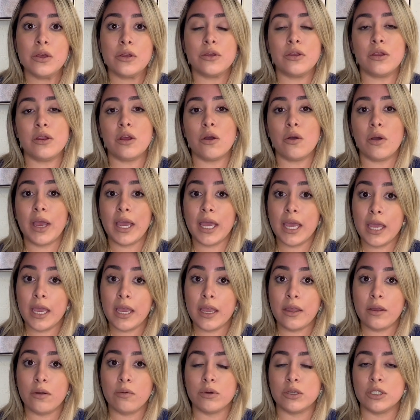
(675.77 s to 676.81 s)
you know,
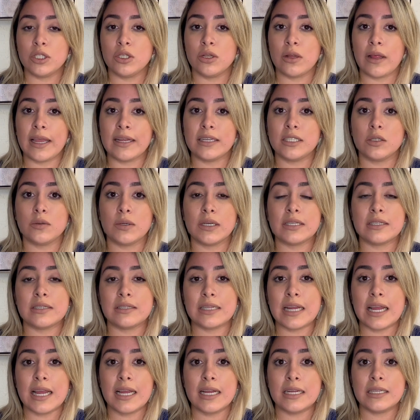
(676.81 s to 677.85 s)
hey, would you like to
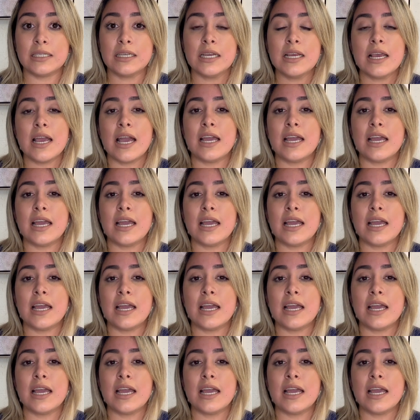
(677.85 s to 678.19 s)
extend?